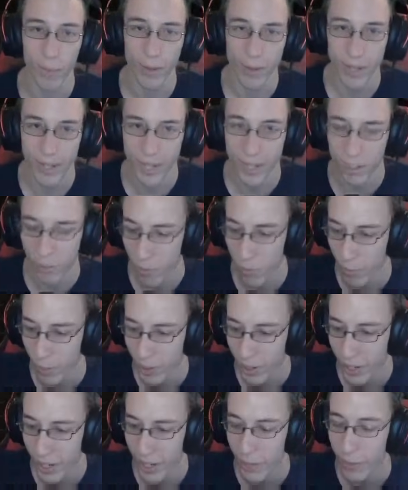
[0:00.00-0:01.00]
Oh, and then I got
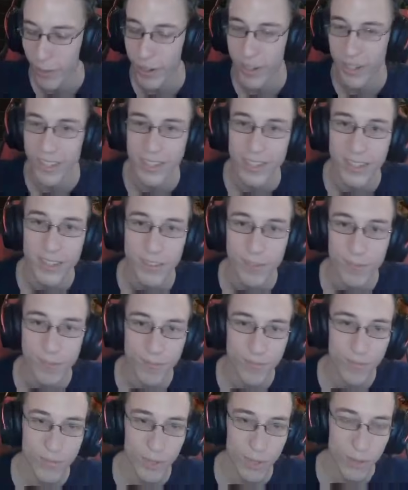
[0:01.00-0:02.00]
smod anyway.
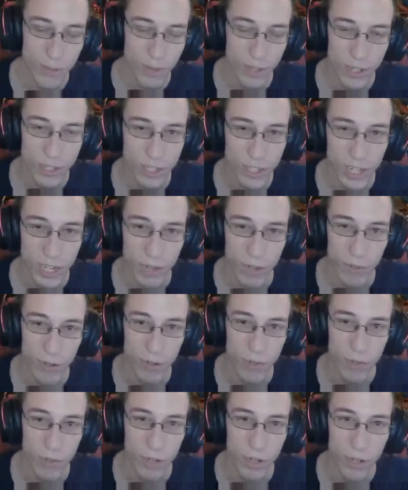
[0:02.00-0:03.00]
I was looking at chat and I
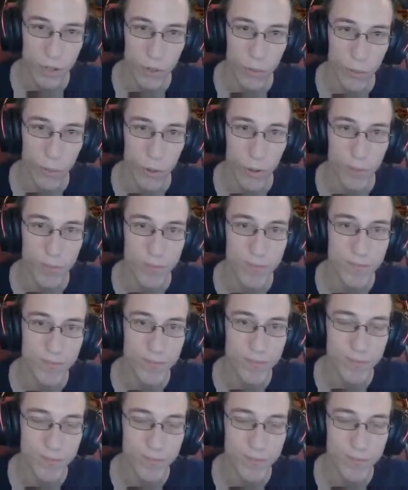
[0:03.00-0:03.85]
ran straight into the wall